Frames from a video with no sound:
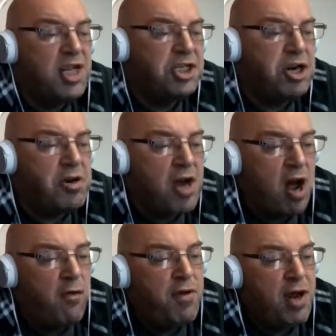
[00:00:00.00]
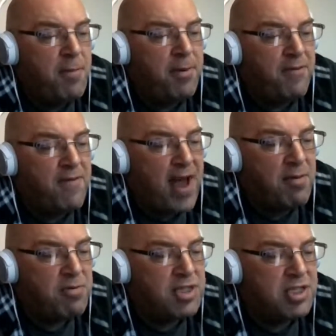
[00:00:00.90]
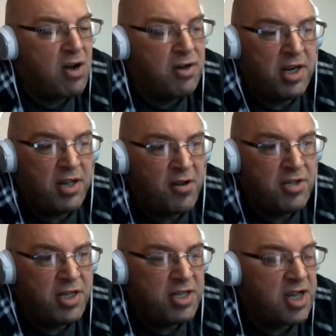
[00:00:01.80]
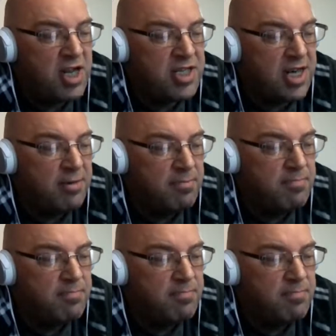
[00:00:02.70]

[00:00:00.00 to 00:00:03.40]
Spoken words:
Did you know the Olympic flag was designed in 1913?